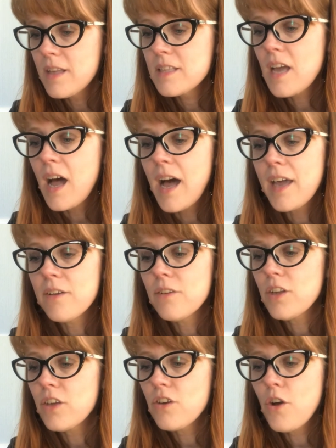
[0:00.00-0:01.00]
tiled
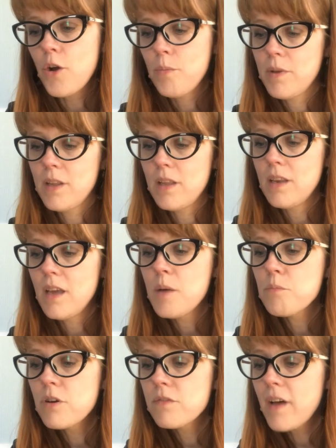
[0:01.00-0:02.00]
and carpeted,
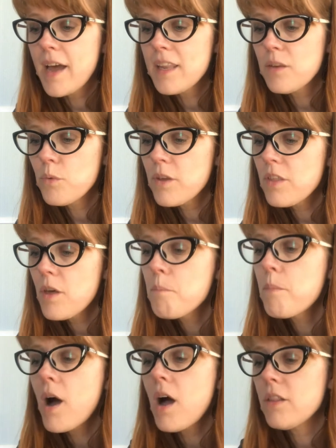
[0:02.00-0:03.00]
provided with
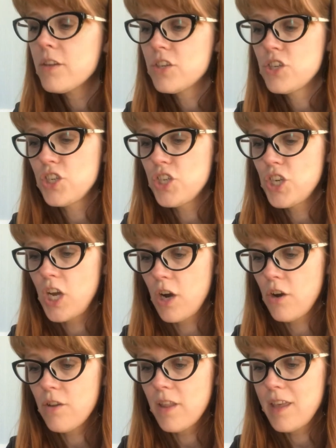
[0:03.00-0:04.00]
polished
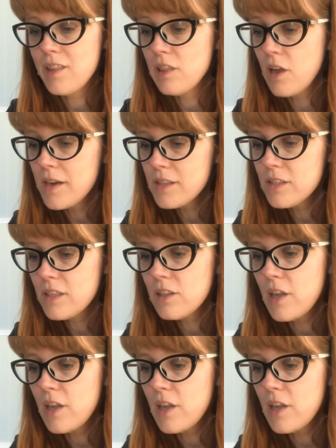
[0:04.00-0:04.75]
chairs and lots